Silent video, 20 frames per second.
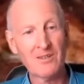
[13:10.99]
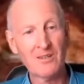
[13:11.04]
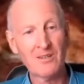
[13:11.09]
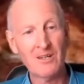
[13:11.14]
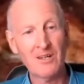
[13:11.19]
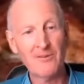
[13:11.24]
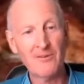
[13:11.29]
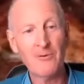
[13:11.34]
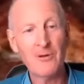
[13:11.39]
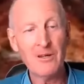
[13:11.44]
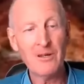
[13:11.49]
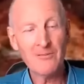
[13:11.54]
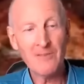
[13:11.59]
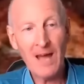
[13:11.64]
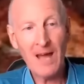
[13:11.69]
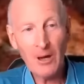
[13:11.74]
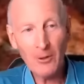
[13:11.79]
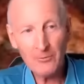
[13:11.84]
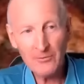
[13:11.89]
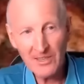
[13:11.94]
And if we can
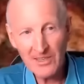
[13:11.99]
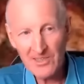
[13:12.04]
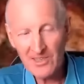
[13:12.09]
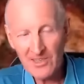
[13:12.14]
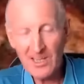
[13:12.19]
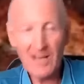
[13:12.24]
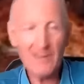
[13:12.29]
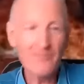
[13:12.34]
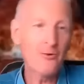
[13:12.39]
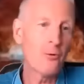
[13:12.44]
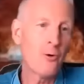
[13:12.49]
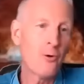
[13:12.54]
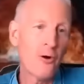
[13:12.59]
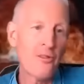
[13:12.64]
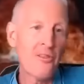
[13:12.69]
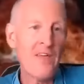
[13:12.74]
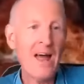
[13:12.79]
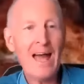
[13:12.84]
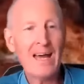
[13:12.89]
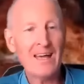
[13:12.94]
help discover
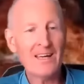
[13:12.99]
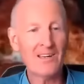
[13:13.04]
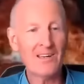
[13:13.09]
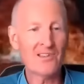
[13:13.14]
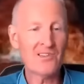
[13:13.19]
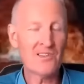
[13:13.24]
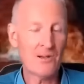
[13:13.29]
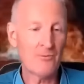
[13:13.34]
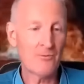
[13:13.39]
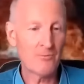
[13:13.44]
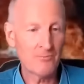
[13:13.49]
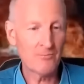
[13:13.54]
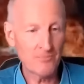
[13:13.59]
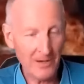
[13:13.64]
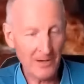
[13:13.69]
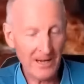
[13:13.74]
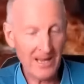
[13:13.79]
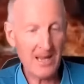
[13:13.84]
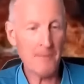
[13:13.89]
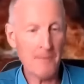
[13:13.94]
what that is and
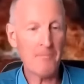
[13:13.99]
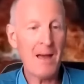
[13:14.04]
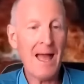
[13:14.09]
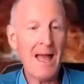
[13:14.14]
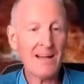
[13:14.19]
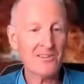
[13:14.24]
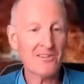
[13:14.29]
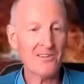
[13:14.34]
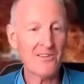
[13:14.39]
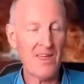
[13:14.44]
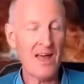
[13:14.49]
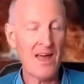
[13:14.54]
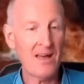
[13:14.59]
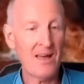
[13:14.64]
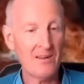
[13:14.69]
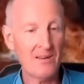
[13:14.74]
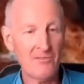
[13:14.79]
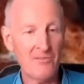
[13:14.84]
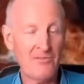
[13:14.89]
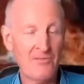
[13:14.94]
bring it back to
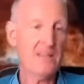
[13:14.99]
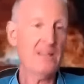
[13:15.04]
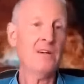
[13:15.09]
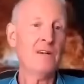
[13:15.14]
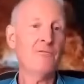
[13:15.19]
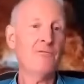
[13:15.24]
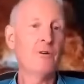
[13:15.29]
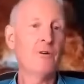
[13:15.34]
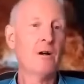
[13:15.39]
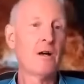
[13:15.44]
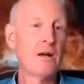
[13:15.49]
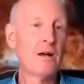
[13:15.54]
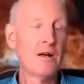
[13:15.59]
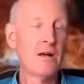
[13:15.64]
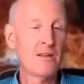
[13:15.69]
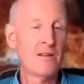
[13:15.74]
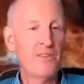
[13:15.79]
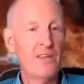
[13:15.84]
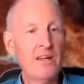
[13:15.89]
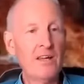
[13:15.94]
that, think of
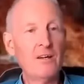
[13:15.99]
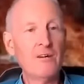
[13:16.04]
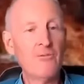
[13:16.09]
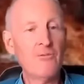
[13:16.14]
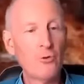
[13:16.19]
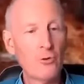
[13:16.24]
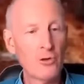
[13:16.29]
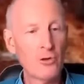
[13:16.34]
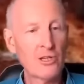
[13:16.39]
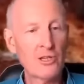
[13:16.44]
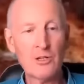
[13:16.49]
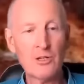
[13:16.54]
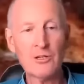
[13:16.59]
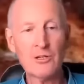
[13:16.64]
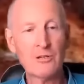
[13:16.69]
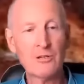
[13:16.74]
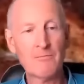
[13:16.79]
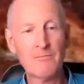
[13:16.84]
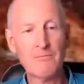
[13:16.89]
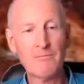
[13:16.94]
think of all the
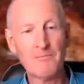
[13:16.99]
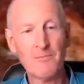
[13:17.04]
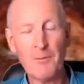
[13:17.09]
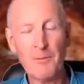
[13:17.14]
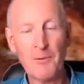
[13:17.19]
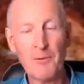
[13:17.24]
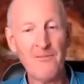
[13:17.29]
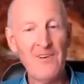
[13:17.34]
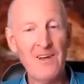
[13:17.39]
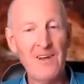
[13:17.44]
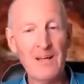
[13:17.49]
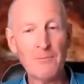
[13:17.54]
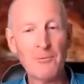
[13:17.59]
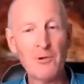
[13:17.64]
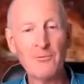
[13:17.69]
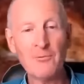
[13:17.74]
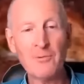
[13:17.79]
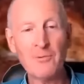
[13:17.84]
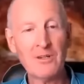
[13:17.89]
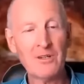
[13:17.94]
good the prophetic
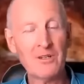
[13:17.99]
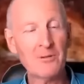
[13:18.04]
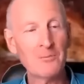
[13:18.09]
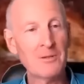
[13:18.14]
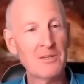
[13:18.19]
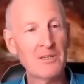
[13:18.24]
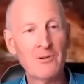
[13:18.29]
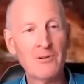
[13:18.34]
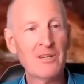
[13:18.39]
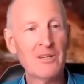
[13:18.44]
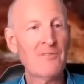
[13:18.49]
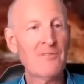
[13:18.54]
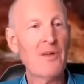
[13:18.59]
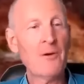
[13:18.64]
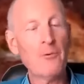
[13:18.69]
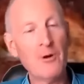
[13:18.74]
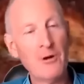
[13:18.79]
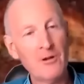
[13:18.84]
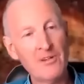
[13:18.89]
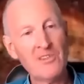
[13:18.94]
movement could be doing if they
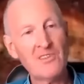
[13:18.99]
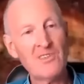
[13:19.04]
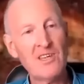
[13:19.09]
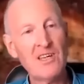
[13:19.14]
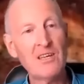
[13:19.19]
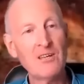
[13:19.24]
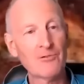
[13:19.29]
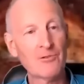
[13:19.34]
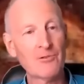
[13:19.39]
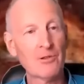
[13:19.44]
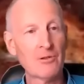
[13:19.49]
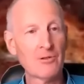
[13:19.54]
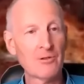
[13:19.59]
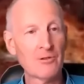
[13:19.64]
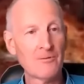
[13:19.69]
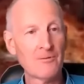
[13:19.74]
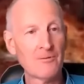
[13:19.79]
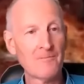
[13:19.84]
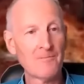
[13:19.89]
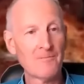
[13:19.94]
weren't deceived
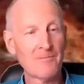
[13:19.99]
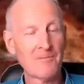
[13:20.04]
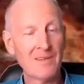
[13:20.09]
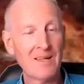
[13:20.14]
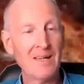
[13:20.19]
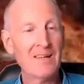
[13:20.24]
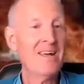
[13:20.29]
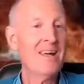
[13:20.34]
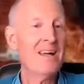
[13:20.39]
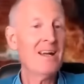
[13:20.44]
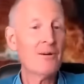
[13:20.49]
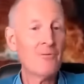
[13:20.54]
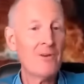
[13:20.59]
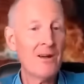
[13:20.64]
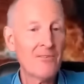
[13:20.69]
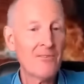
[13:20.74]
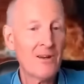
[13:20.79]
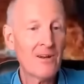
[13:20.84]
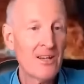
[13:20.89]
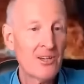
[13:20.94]
and they had a
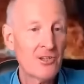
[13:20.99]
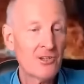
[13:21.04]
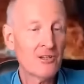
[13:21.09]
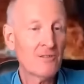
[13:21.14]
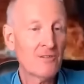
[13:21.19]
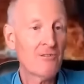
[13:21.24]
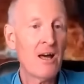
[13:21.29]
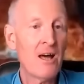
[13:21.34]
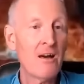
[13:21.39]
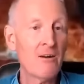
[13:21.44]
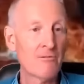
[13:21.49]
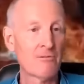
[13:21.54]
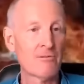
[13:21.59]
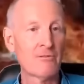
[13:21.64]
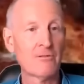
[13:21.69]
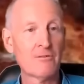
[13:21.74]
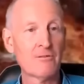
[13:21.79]
revelation of love.